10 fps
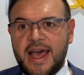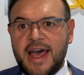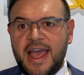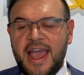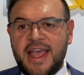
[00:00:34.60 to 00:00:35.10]

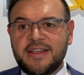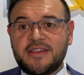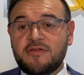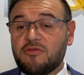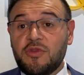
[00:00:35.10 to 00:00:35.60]

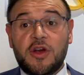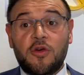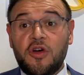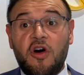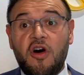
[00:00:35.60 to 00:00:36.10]
and
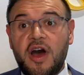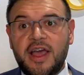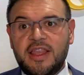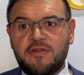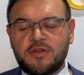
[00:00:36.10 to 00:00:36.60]
record high
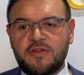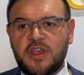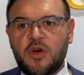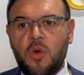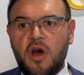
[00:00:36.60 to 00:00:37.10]
levels of
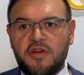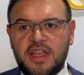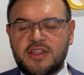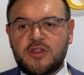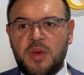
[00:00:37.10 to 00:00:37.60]
inquiry and
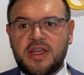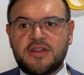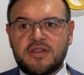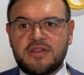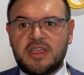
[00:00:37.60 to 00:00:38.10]

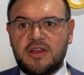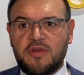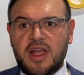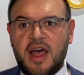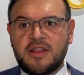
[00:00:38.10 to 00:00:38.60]
inspections in
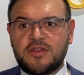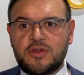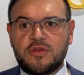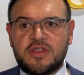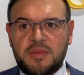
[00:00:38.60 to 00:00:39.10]
regards
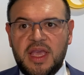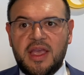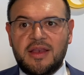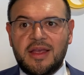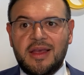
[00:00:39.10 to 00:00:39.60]
to demand.